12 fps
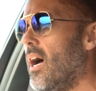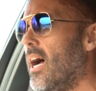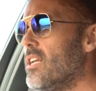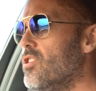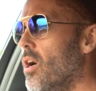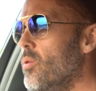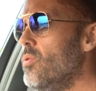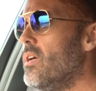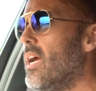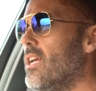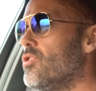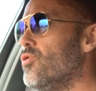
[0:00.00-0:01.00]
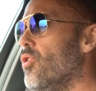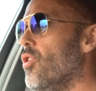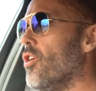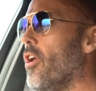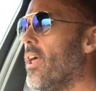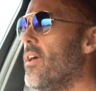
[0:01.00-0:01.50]
I don't get
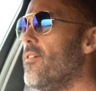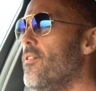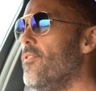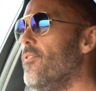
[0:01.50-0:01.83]
drawn on it